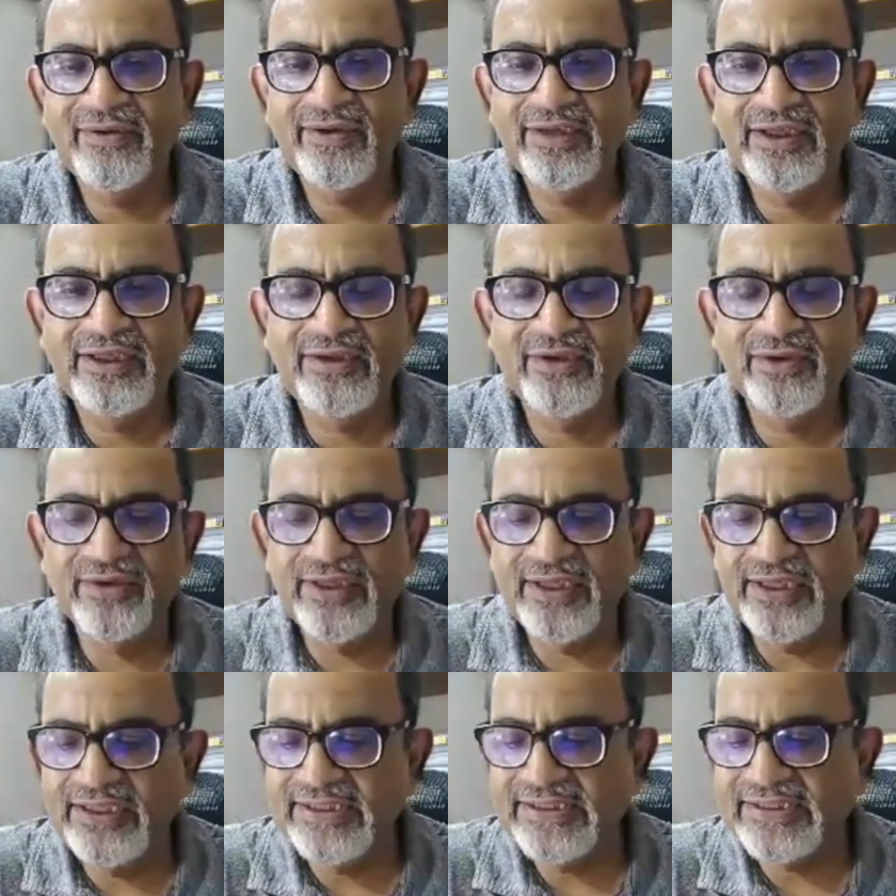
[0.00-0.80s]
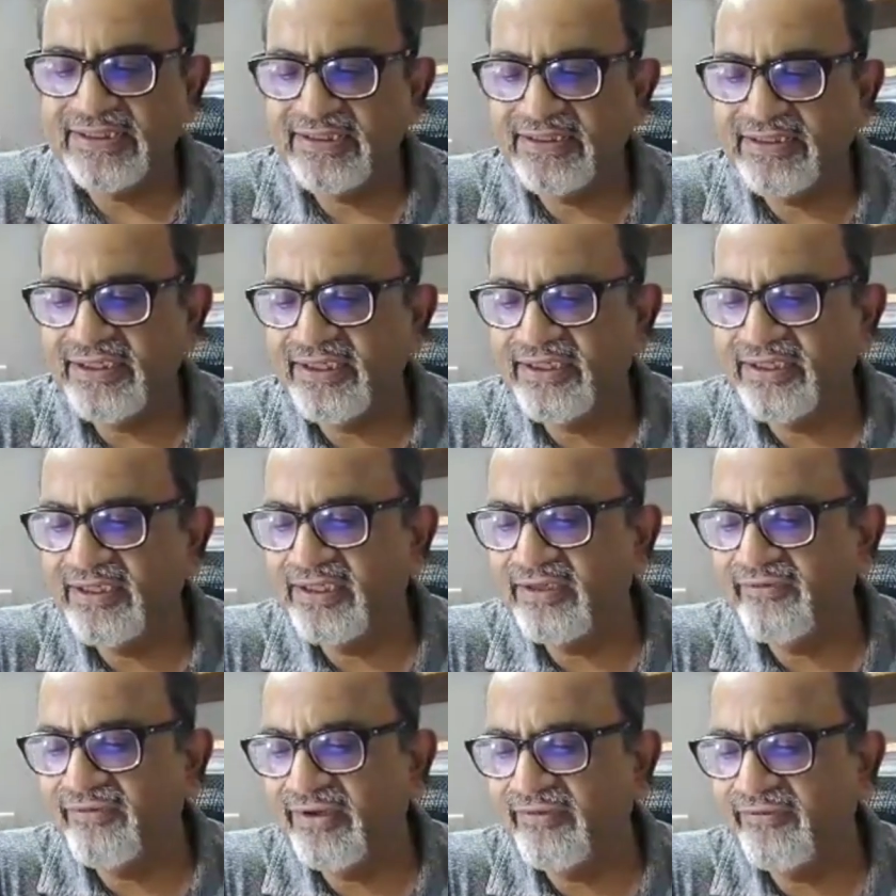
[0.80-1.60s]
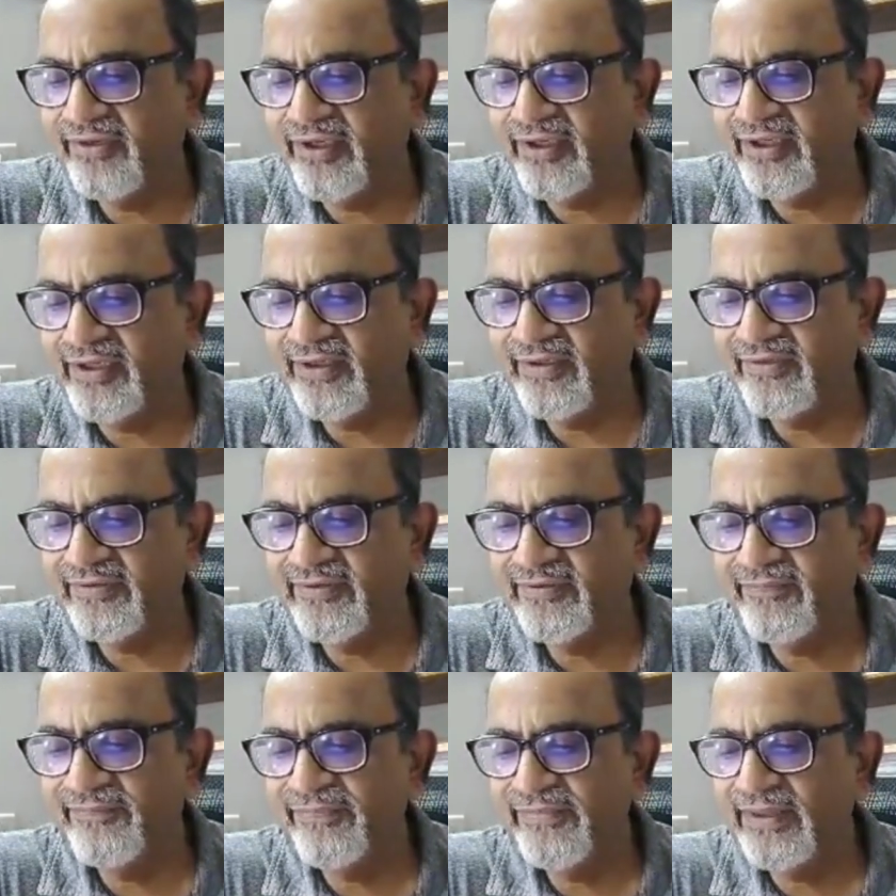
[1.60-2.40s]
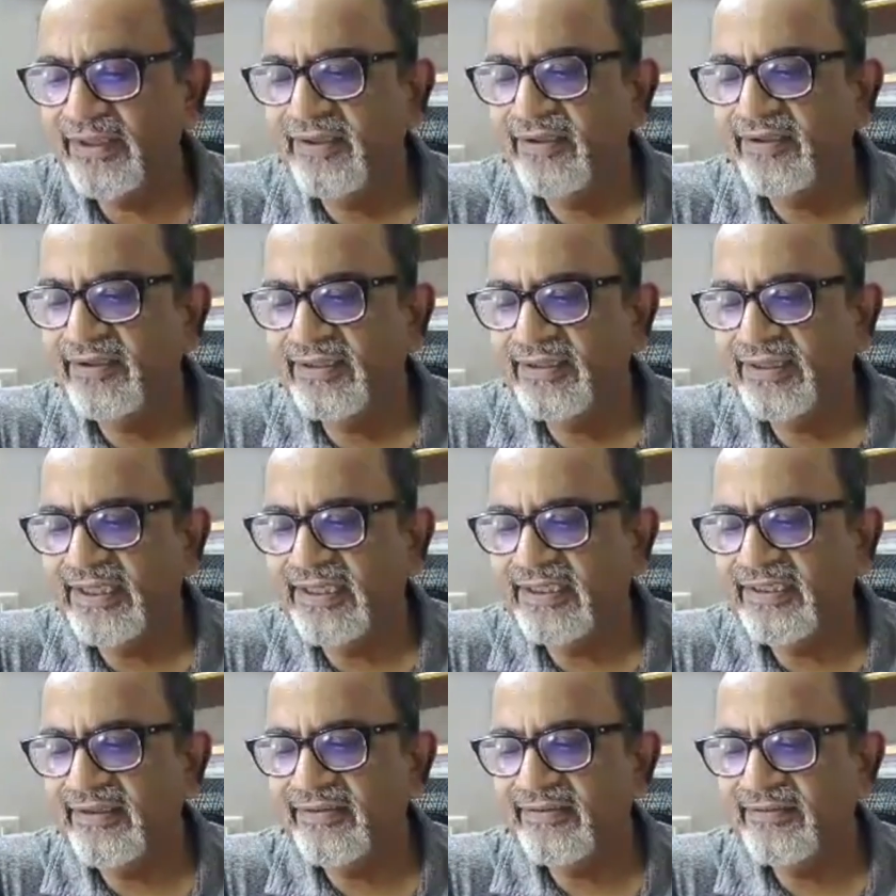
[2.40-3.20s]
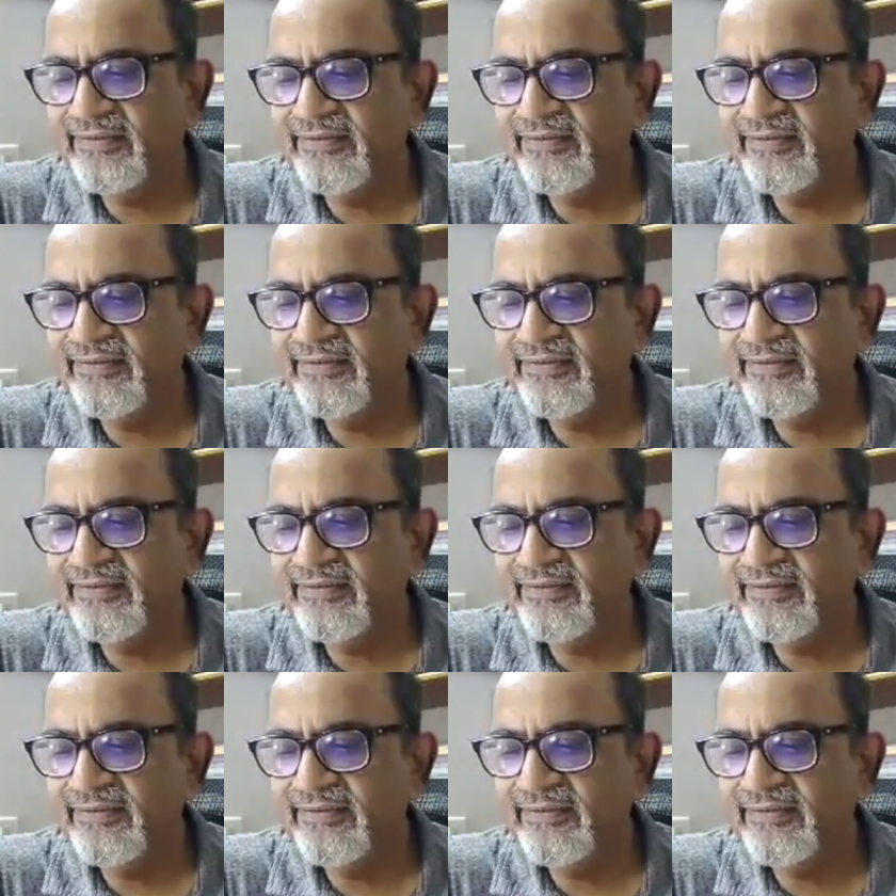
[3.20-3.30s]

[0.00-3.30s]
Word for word: In your any surgery, identify where it is. Then